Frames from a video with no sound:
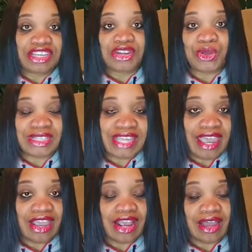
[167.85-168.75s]
you know,
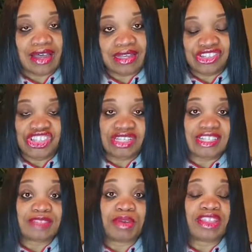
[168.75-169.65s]
take uh,
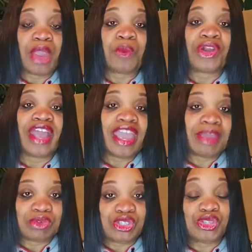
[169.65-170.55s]
Jesus, but they weren't
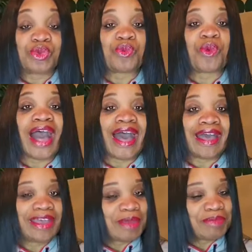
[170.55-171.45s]
able to. Why?